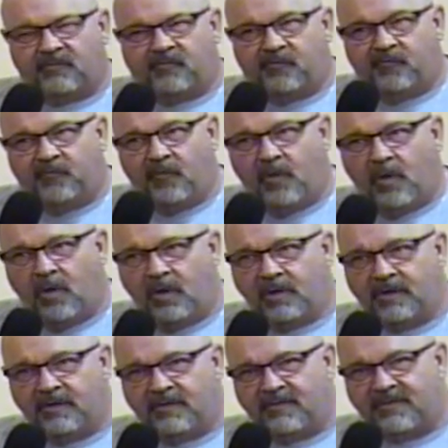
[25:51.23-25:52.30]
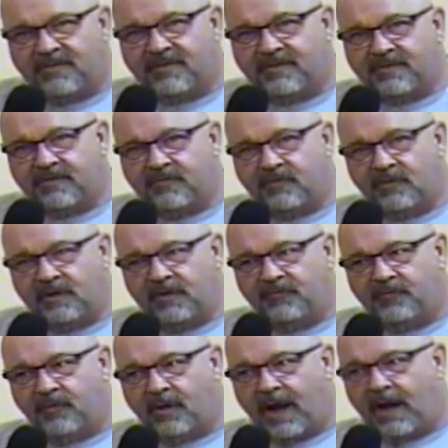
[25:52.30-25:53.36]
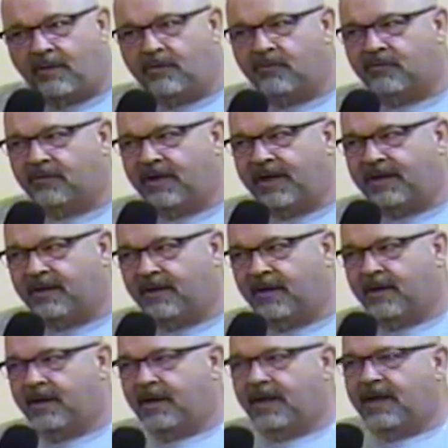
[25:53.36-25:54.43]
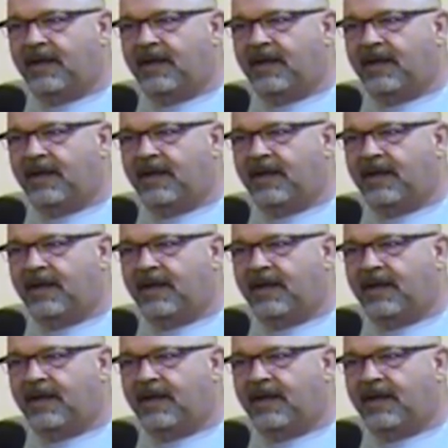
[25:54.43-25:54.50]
4 to 24 hours later